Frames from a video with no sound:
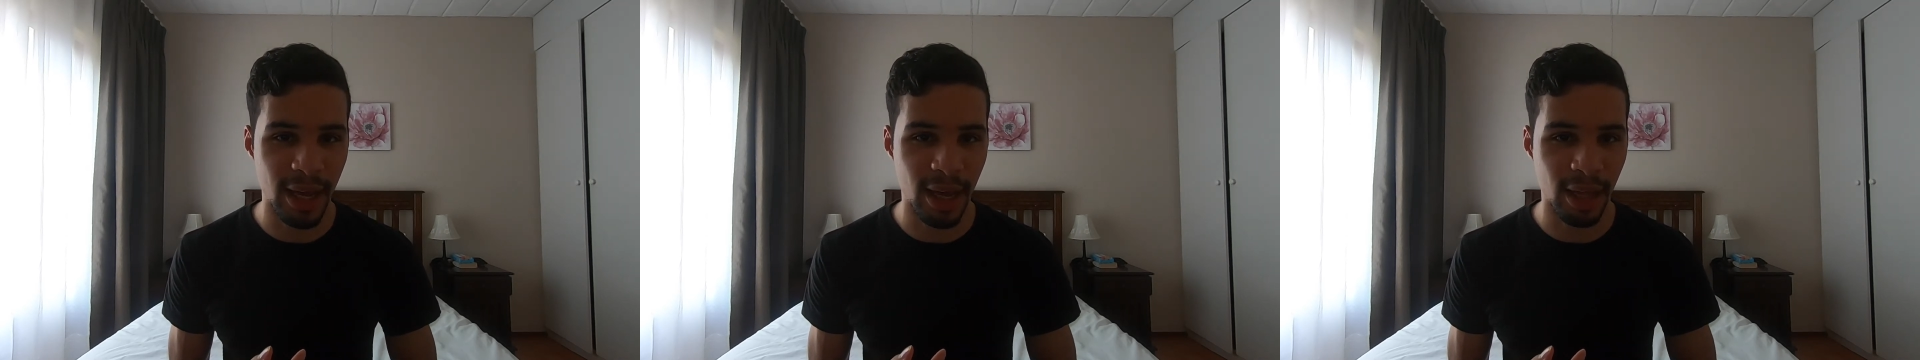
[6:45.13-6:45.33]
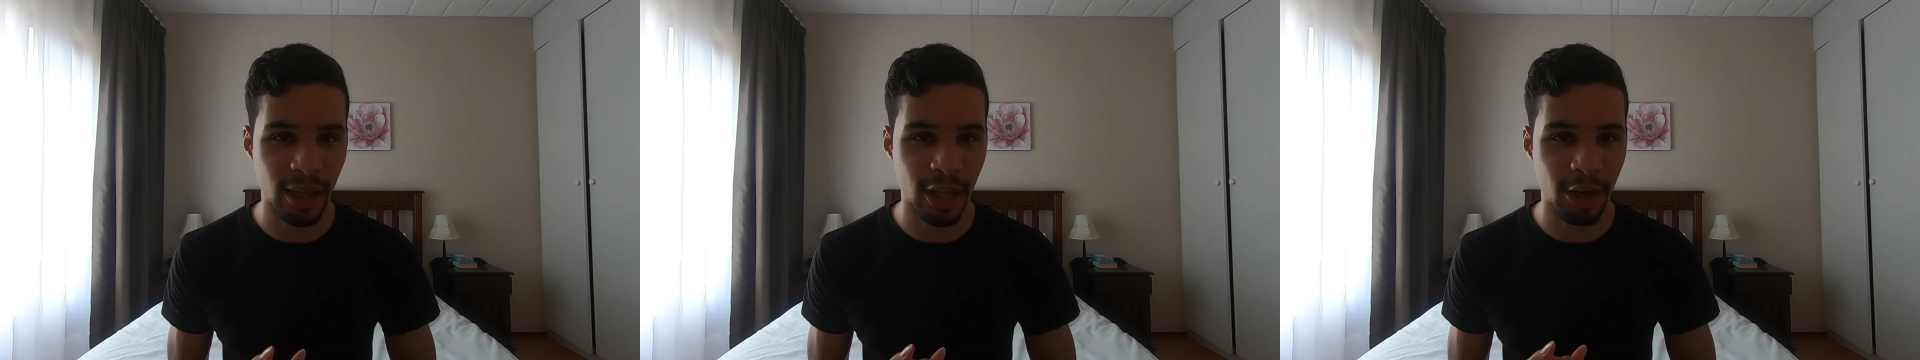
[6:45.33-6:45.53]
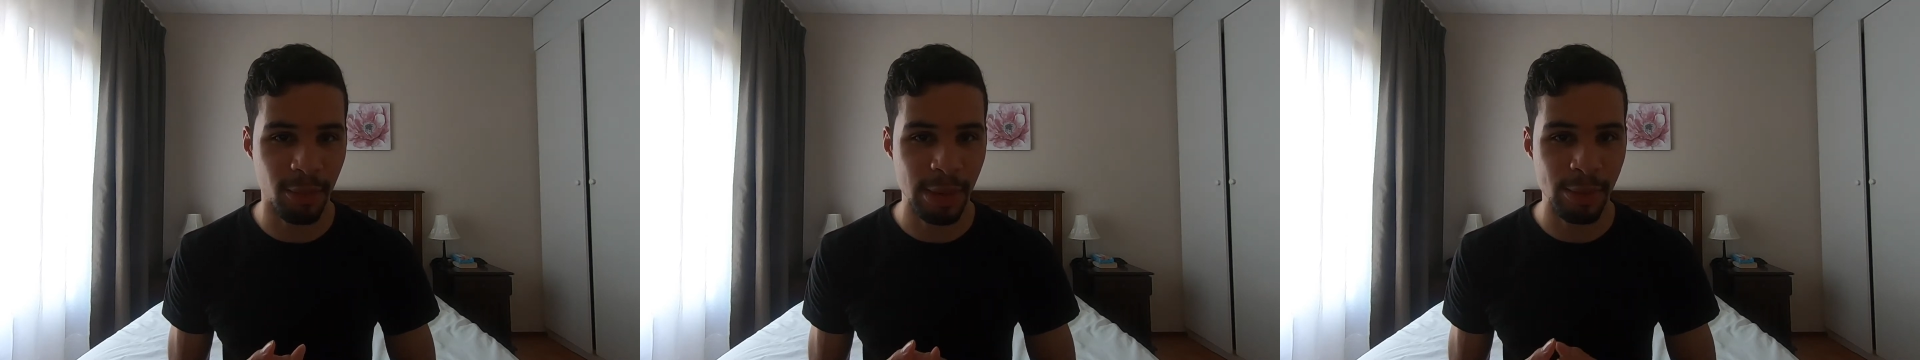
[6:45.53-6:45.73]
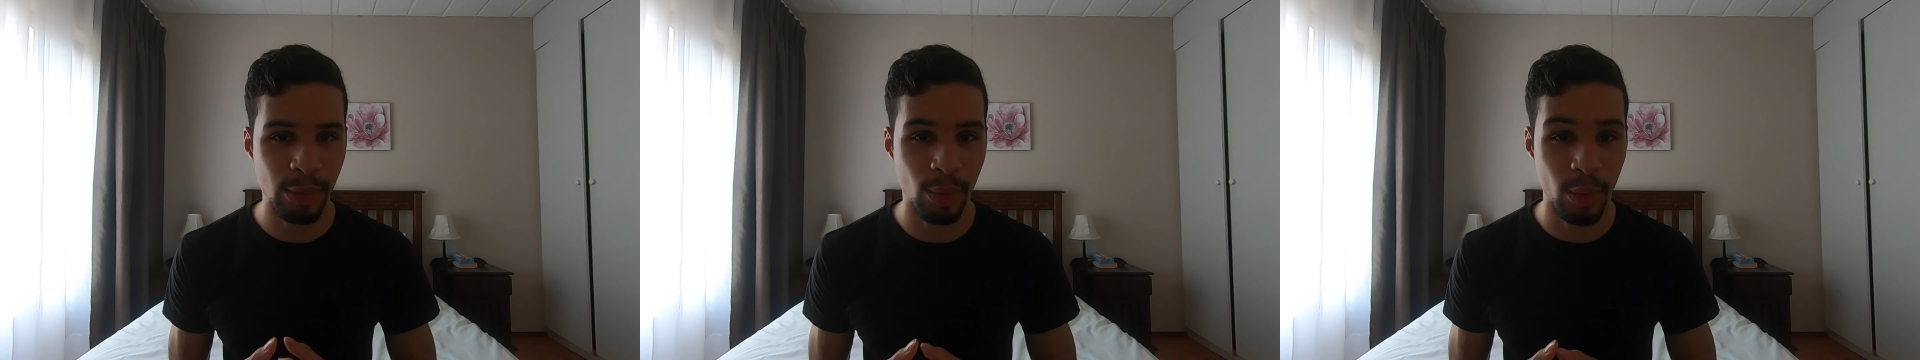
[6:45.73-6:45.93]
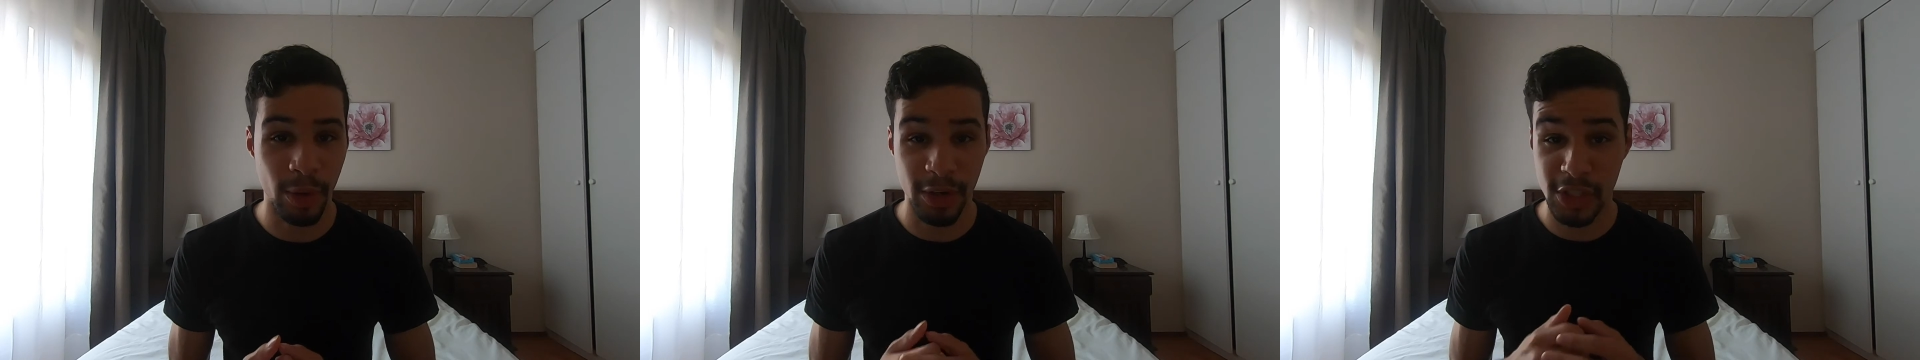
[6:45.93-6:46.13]
a lot of people
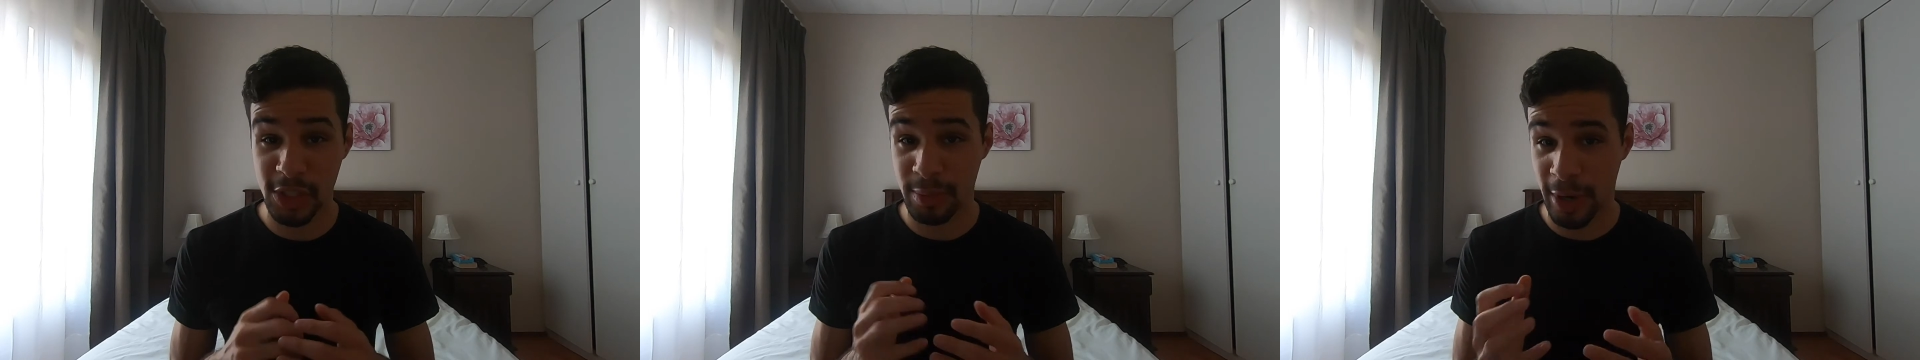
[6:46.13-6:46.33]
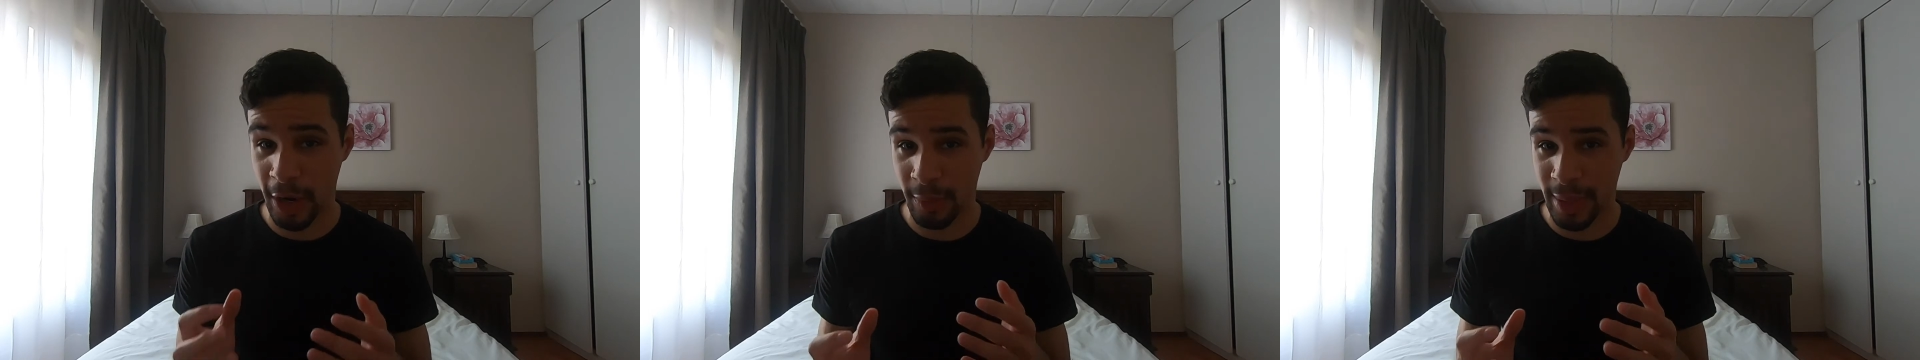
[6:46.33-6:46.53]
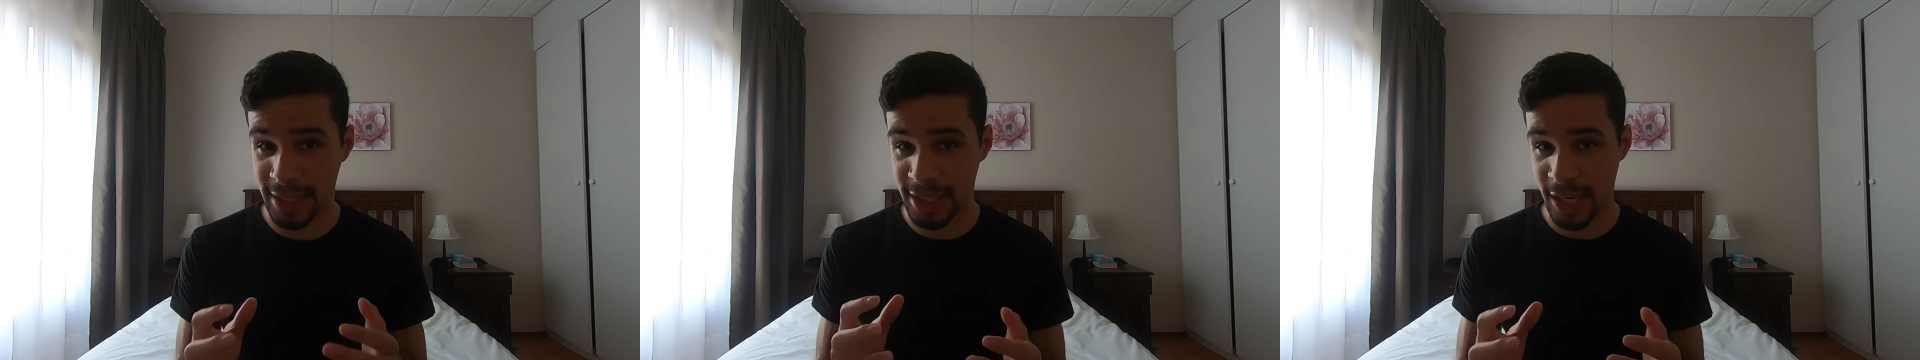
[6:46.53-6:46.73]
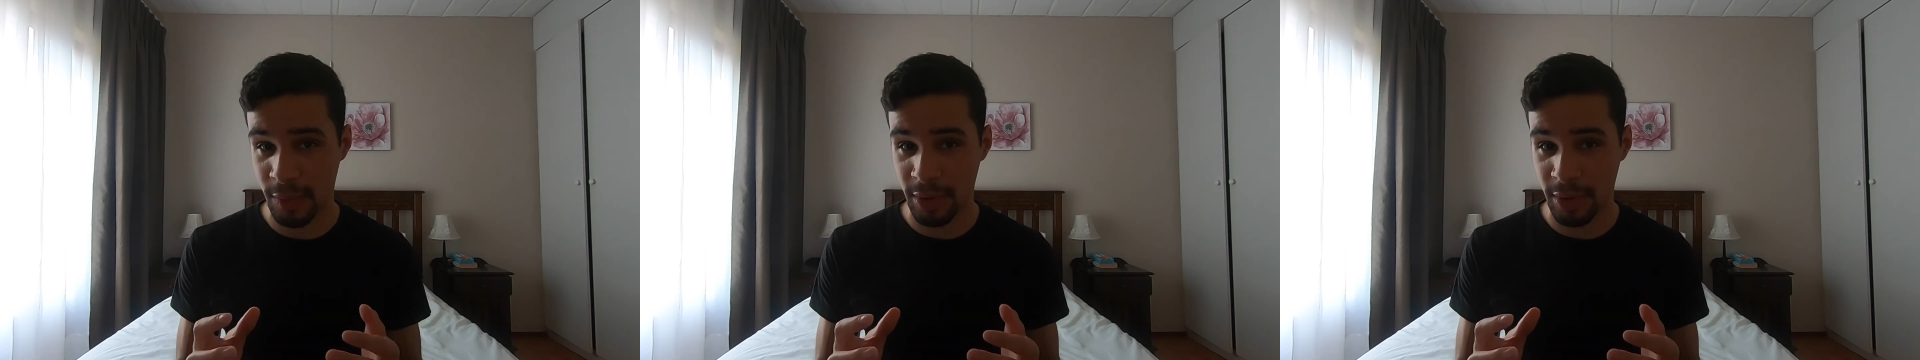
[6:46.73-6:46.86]
were experimenting